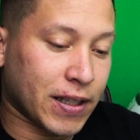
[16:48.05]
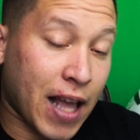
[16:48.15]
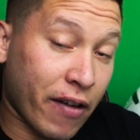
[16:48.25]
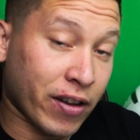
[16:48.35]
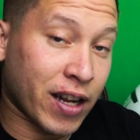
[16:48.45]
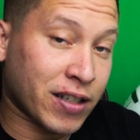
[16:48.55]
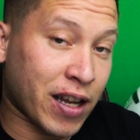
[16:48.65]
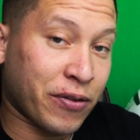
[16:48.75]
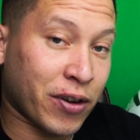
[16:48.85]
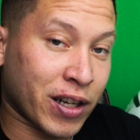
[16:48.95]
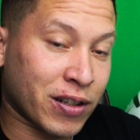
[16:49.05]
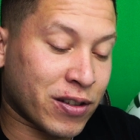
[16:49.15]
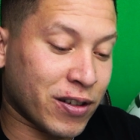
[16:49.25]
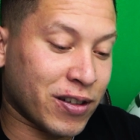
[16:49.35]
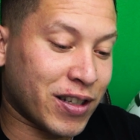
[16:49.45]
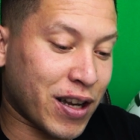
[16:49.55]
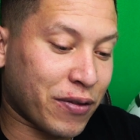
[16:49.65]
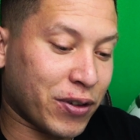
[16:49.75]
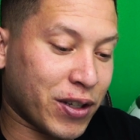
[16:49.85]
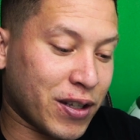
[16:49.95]
having an anti-fog insert
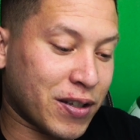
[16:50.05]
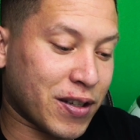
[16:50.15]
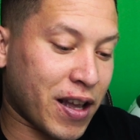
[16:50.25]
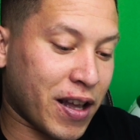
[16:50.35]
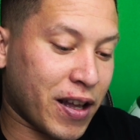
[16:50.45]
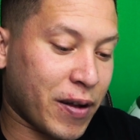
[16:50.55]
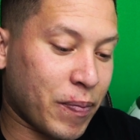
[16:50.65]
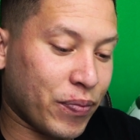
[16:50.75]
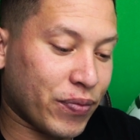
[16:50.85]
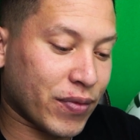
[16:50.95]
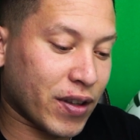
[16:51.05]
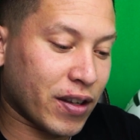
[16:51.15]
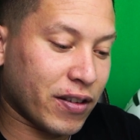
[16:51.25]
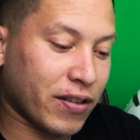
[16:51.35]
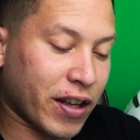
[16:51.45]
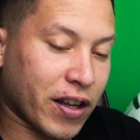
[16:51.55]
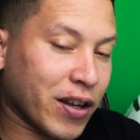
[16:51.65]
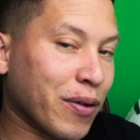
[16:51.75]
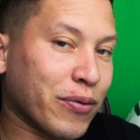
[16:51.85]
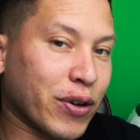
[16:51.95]
definitely is a
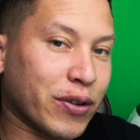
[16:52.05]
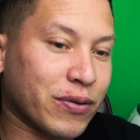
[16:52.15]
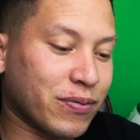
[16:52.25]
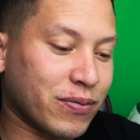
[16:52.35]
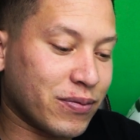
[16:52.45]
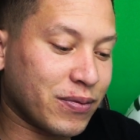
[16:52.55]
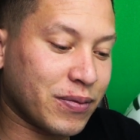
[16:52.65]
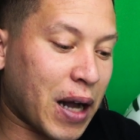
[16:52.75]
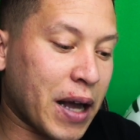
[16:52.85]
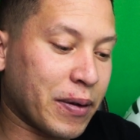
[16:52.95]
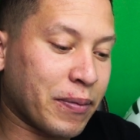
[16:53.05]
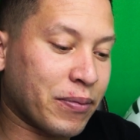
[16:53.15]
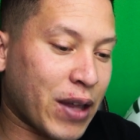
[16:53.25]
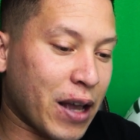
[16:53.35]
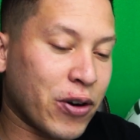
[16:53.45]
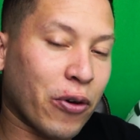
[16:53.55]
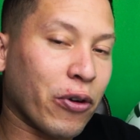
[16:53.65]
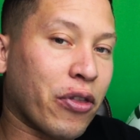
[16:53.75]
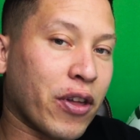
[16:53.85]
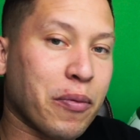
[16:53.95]
comfort item that you don't
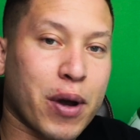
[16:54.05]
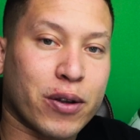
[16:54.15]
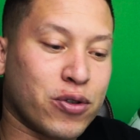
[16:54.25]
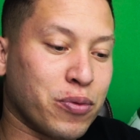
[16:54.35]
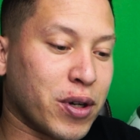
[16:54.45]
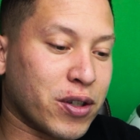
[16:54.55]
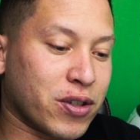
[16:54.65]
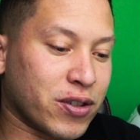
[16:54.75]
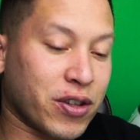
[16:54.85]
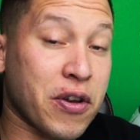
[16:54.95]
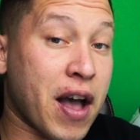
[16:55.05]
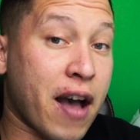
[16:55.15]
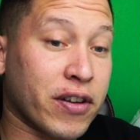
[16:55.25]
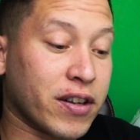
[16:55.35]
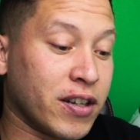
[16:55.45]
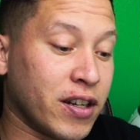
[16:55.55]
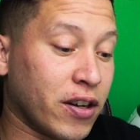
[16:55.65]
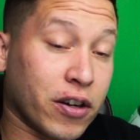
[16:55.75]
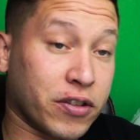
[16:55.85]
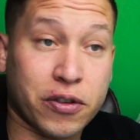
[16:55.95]
really think about too much until you have it,
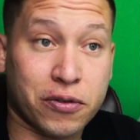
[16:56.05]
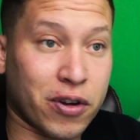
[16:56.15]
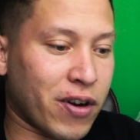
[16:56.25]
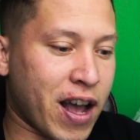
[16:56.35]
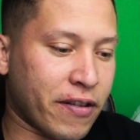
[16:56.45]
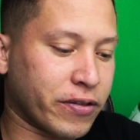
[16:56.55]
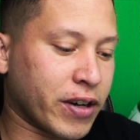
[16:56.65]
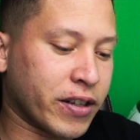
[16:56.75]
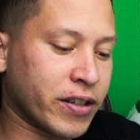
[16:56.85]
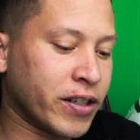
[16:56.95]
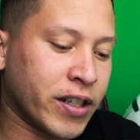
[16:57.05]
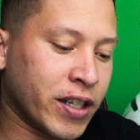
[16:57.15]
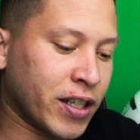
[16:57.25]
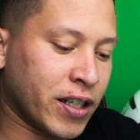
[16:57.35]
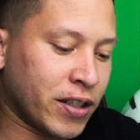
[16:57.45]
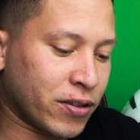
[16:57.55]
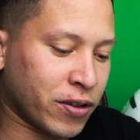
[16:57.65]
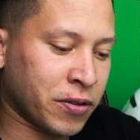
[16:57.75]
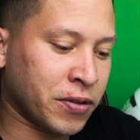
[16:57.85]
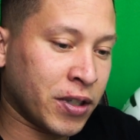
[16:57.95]
or until you don't have it rather.
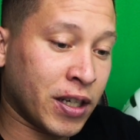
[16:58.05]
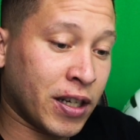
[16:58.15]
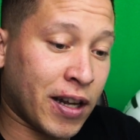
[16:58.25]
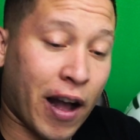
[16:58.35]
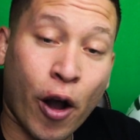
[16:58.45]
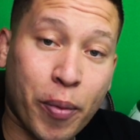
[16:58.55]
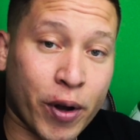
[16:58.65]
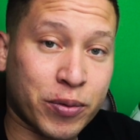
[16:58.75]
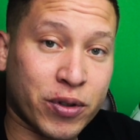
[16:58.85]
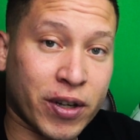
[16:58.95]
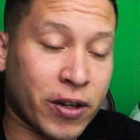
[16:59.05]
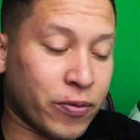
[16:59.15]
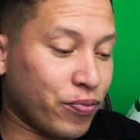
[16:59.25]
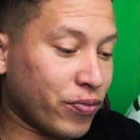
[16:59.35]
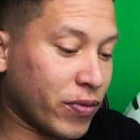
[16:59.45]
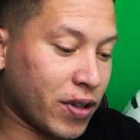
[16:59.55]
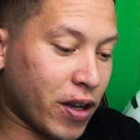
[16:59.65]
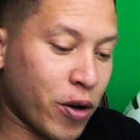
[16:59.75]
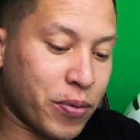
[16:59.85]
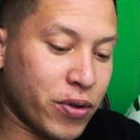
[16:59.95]
So I hope I helped you out.
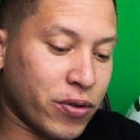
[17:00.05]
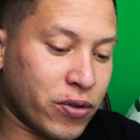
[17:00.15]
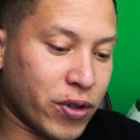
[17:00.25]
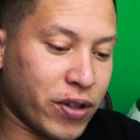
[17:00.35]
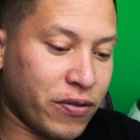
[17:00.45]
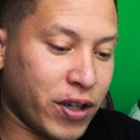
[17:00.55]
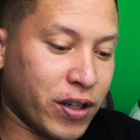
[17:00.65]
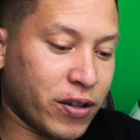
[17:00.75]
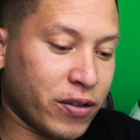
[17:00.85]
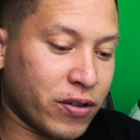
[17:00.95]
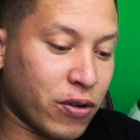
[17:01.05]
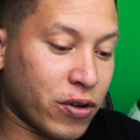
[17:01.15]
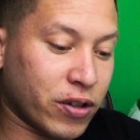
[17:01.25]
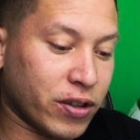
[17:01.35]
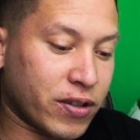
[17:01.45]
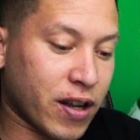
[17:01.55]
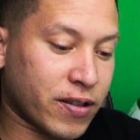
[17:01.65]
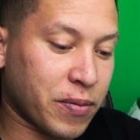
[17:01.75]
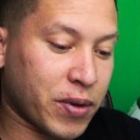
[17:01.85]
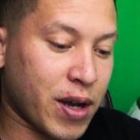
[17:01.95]
I hope you enjoyed the video, or at least got
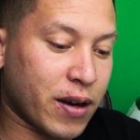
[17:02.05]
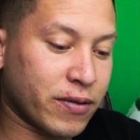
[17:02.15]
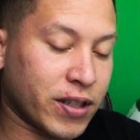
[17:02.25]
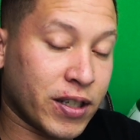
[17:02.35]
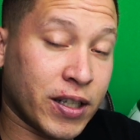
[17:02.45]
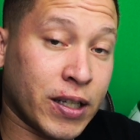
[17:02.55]
something out of it.